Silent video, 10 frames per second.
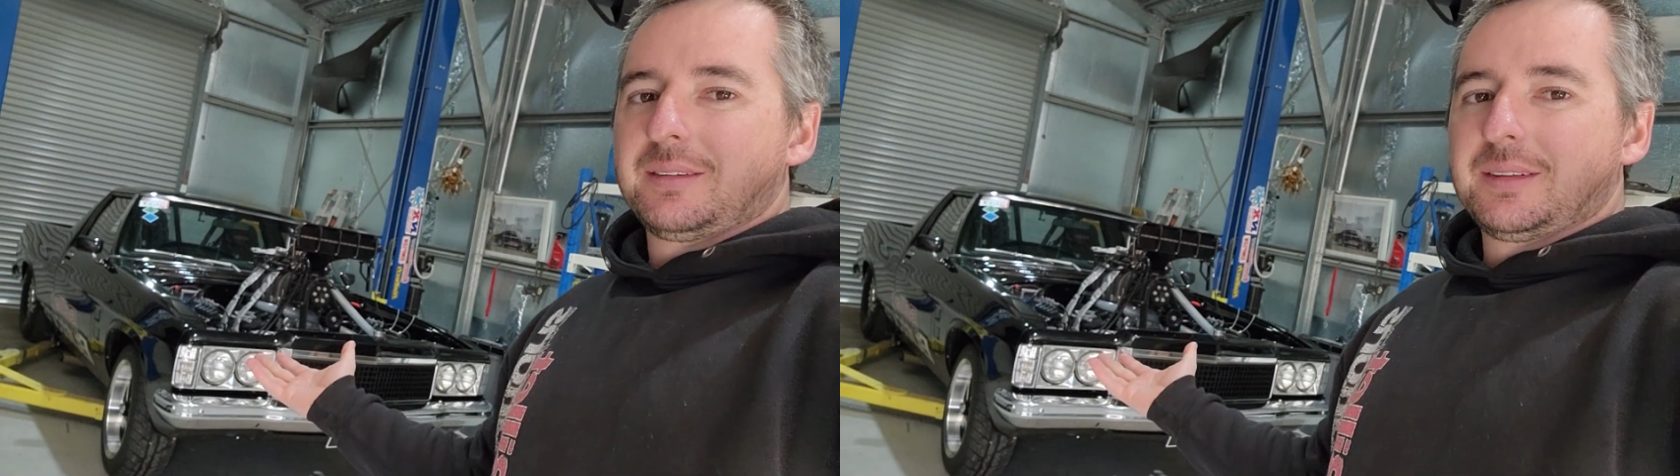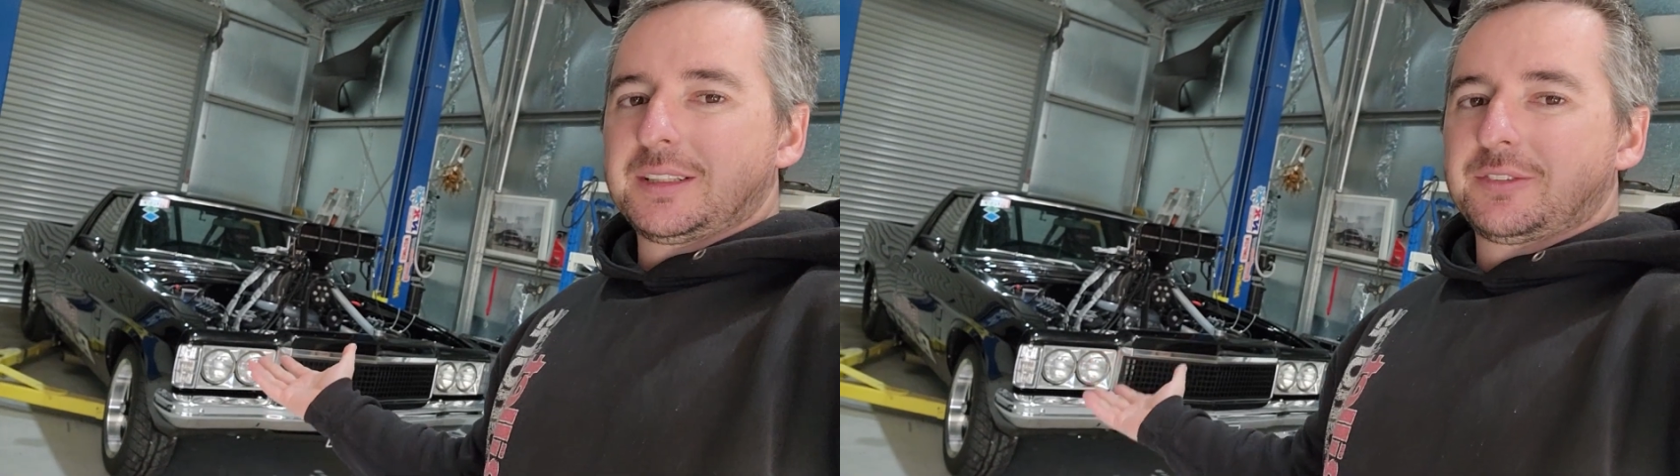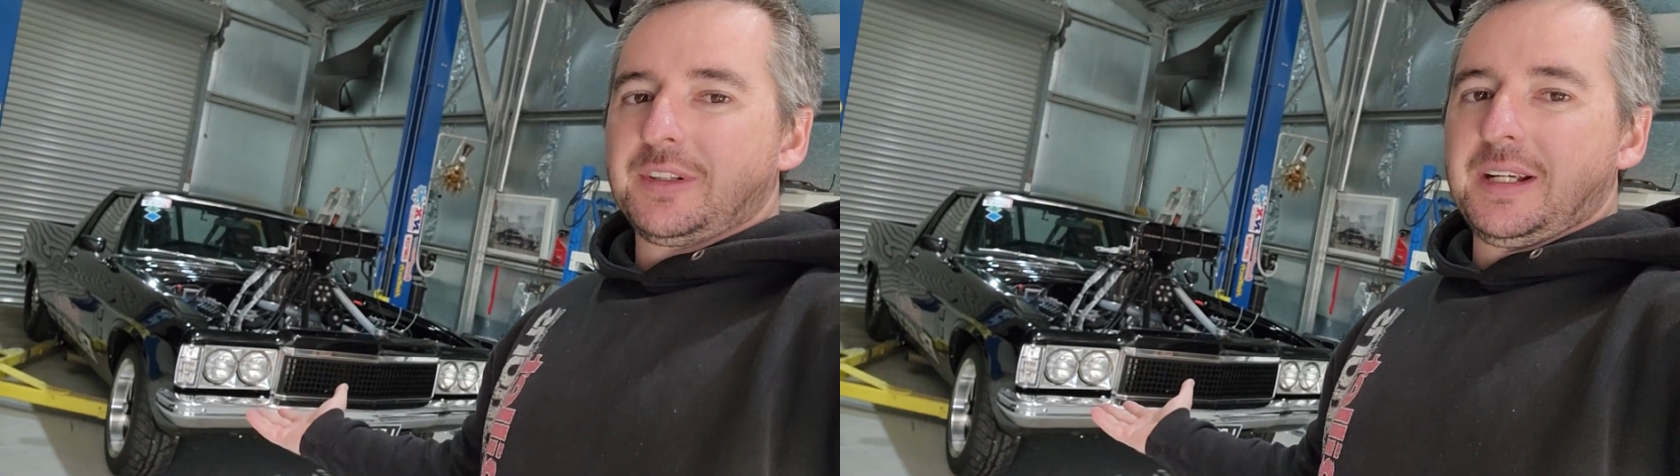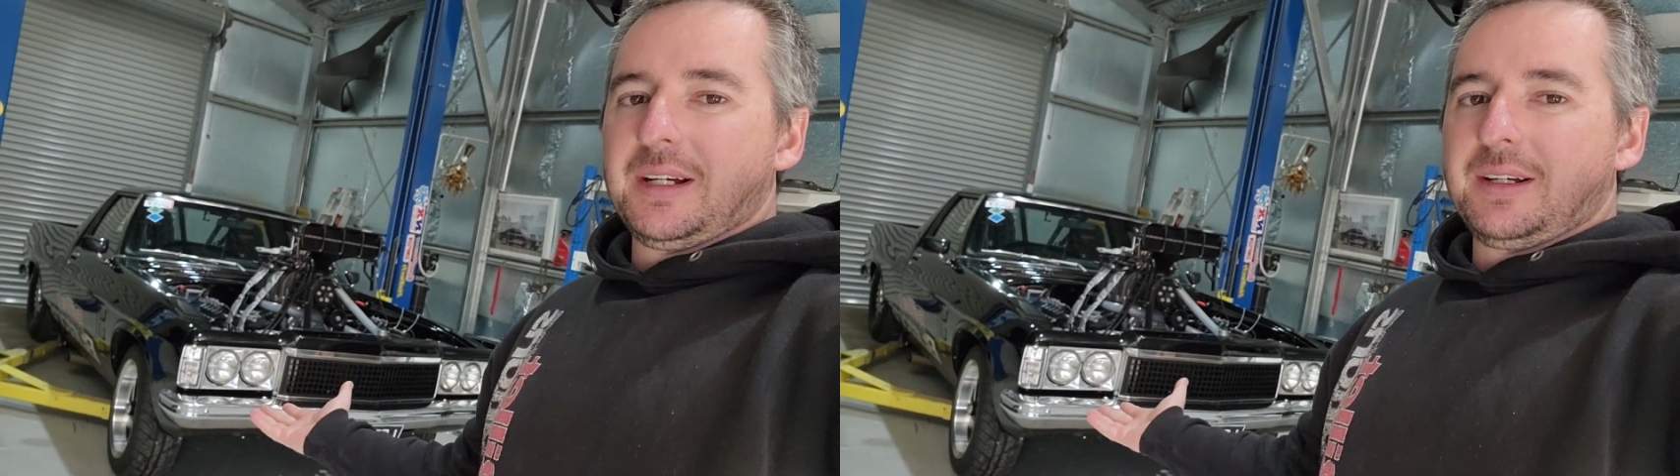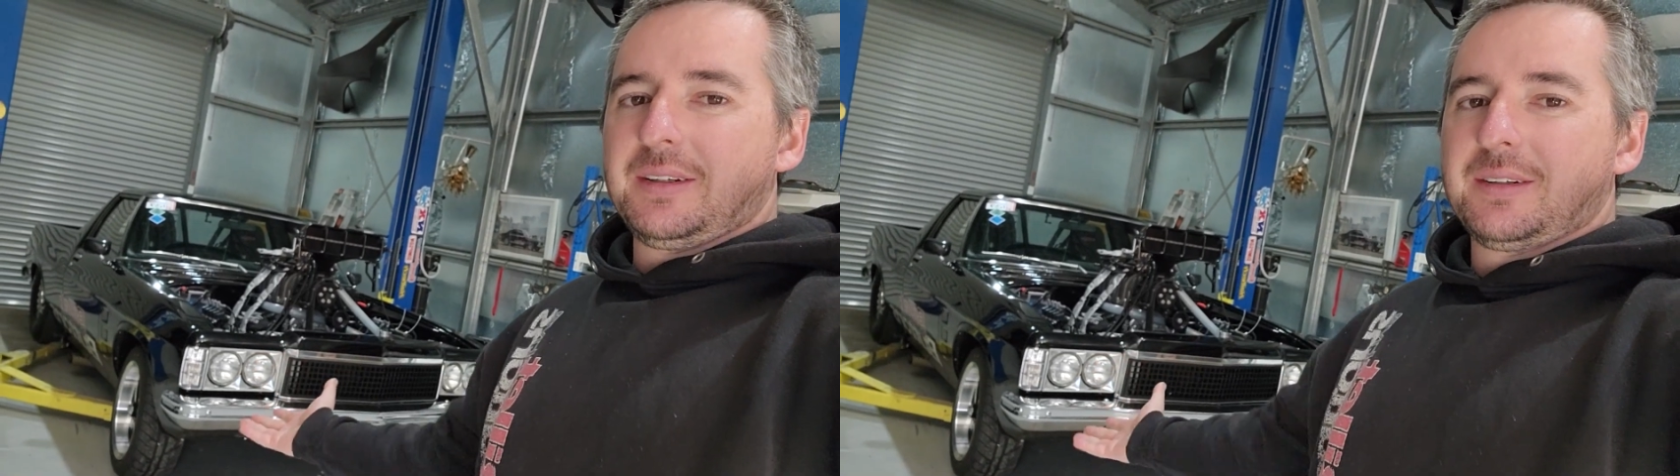this
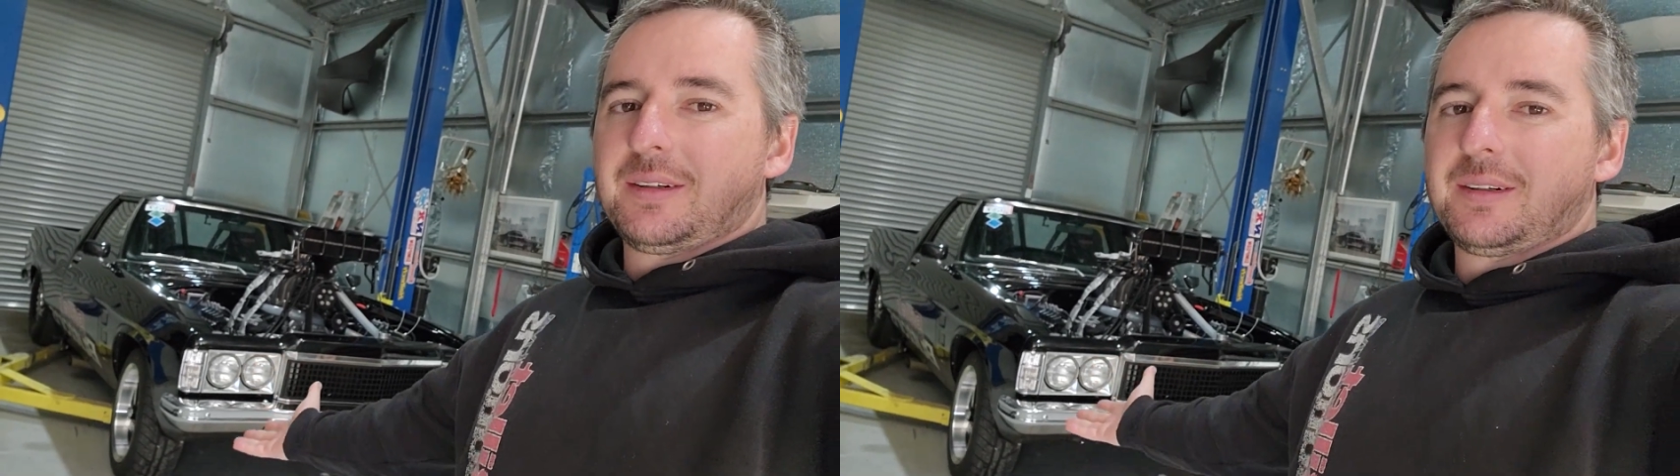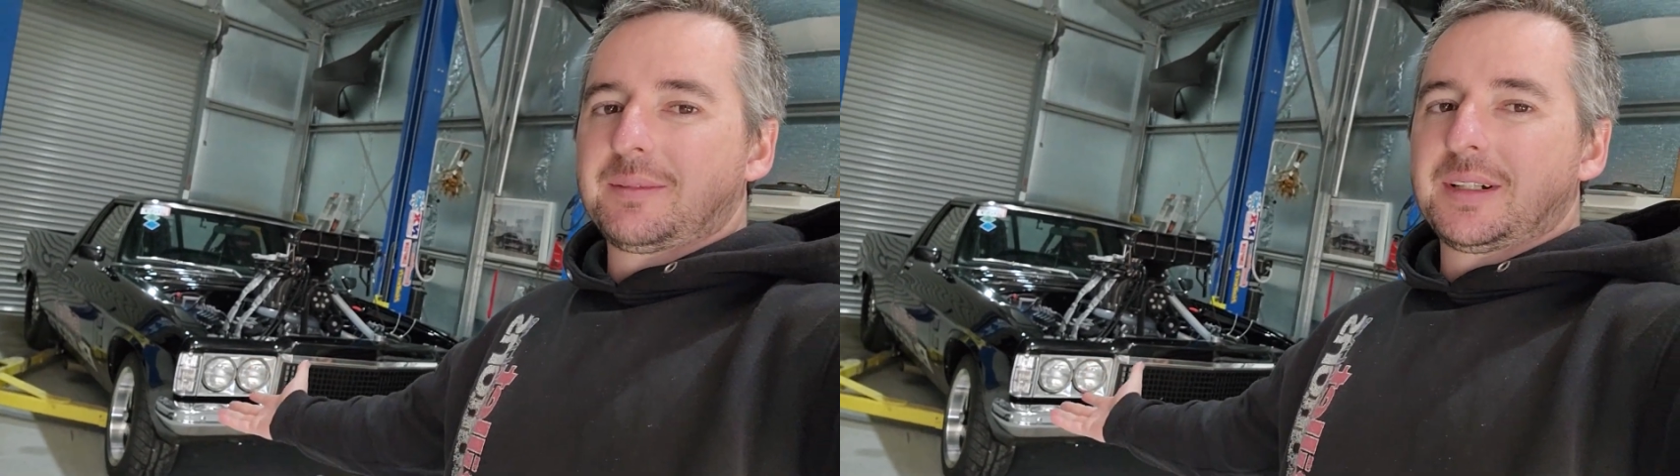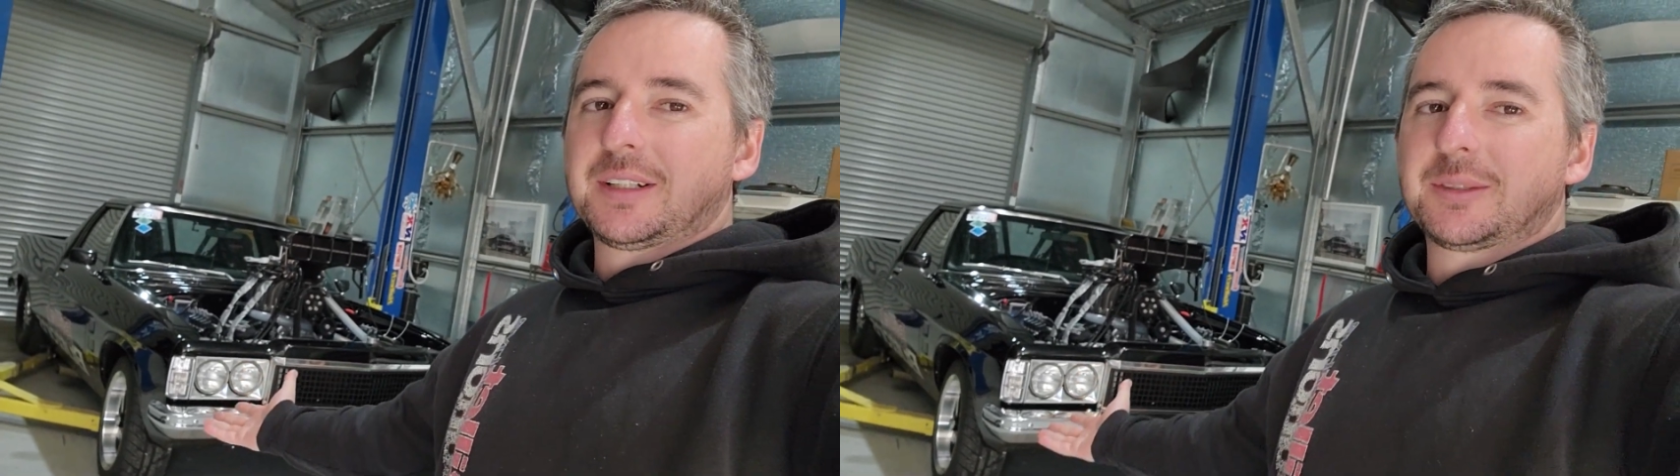video I'm going to